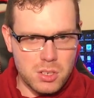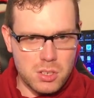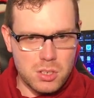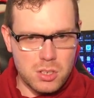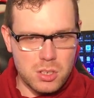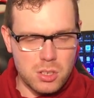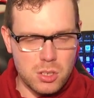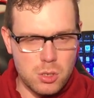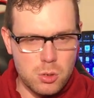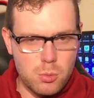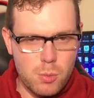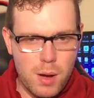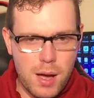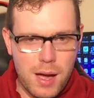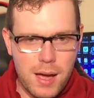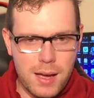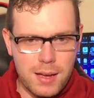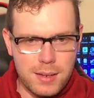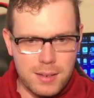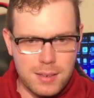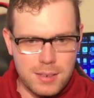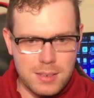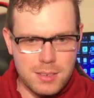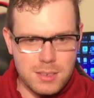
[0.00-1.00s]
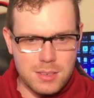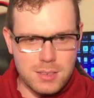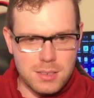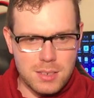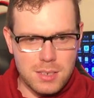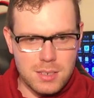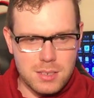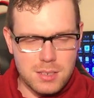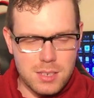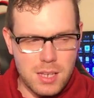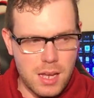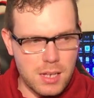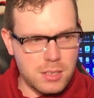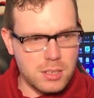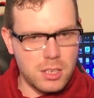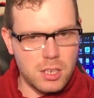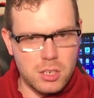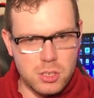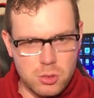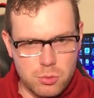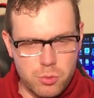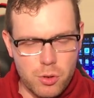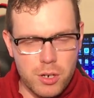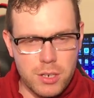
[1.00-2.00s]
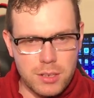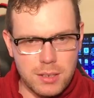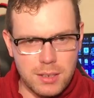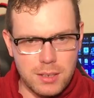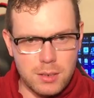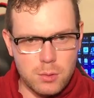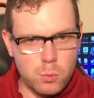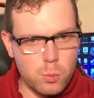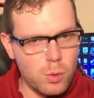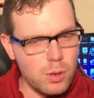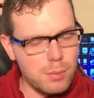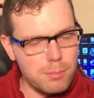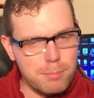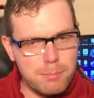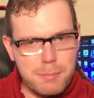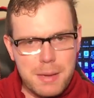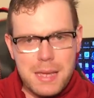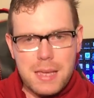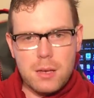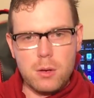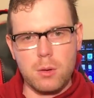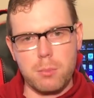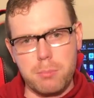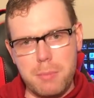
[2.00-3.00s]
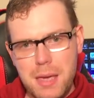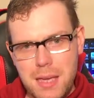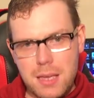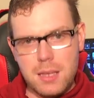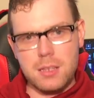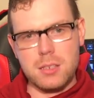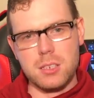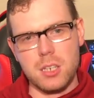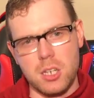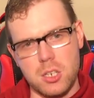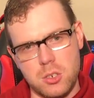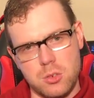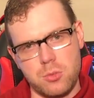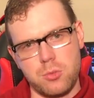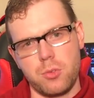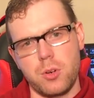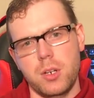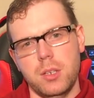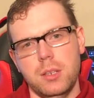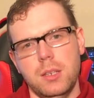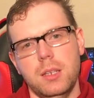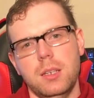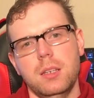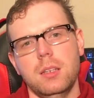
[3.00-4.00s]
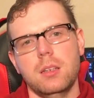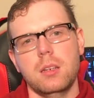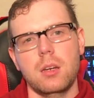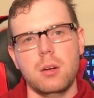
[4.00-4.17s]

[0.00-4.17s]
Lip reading: UI is not touch friendly, well, make it touch friendly.